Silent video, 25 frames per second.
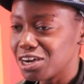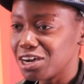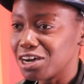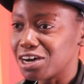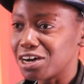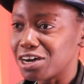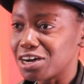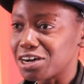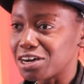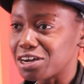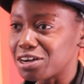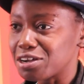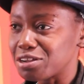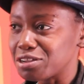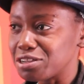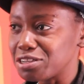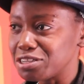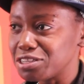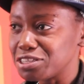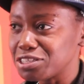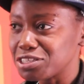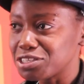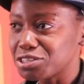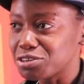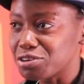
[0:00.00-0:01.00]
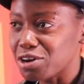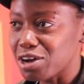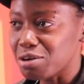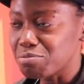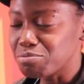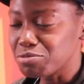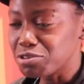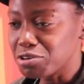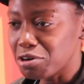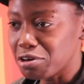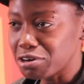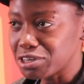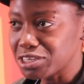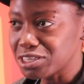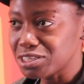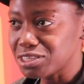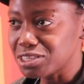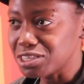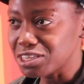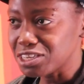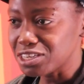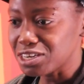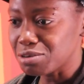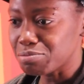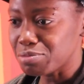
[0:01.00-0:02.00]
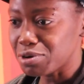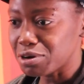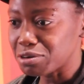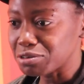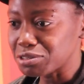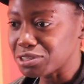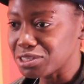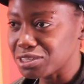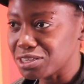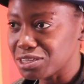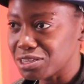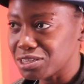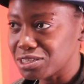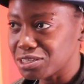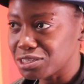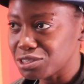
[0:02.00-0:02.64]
So I'm not thinking about